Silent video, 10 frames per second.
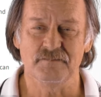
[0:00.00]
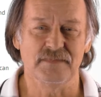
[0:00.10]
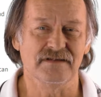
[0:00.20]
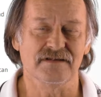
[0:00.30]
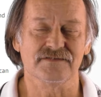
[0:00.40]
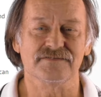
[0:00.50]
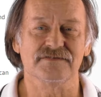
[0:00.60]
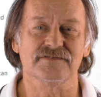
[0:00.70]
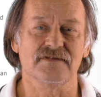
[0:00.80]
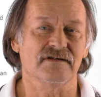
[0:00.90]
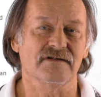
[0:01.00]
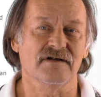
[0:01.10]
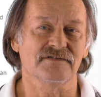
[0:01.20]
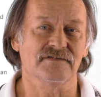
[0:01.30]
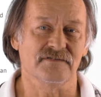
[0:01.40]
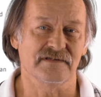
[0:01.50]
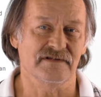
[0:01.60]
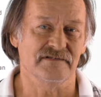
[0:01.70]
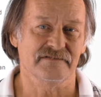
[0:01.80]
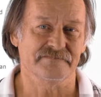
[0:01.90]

because it's not concentrated